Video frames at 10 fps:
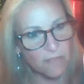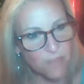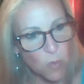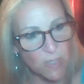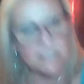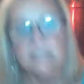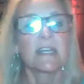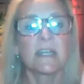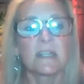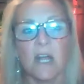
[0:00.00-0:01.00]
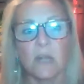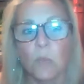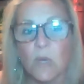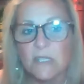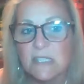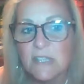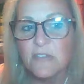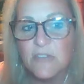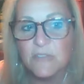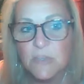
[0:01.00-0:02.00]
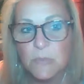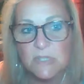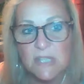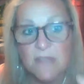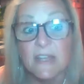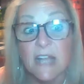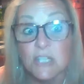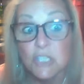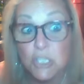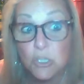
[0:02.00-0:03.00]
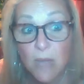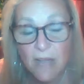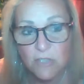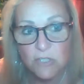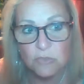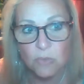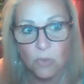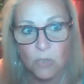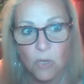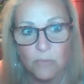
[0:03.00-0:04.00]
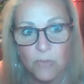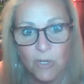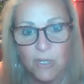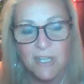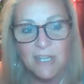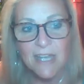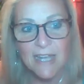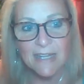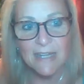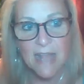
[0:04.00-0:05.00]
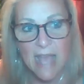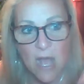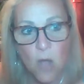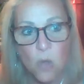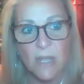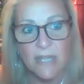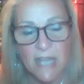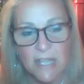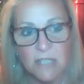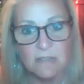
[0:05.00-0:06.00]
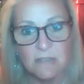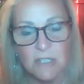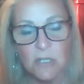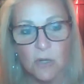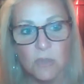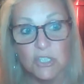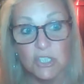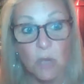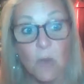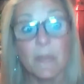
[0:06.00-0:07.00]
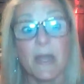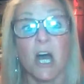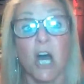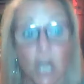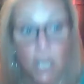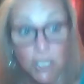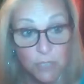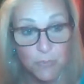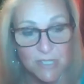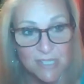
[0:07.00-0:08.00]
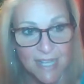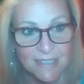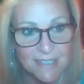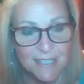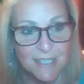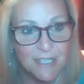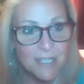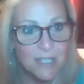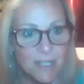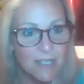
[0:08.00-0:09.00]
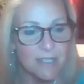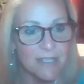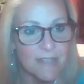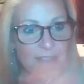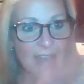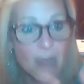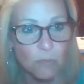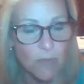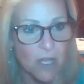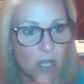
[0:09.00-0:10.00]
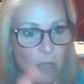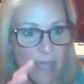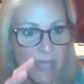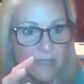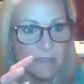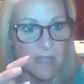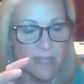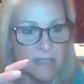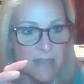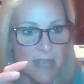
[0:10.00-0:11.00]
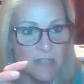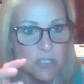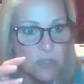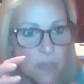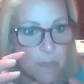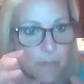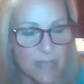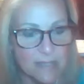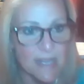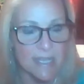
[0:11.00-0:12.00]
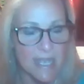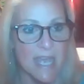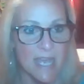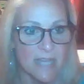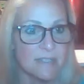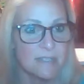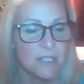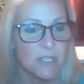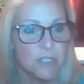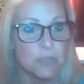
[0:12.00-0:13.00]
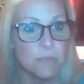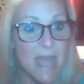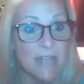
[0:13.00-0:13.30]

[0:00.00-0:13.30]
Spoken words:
focused in on what's the 50% that I do have control over, and how can I, show up 100% in that realm and do the best I can to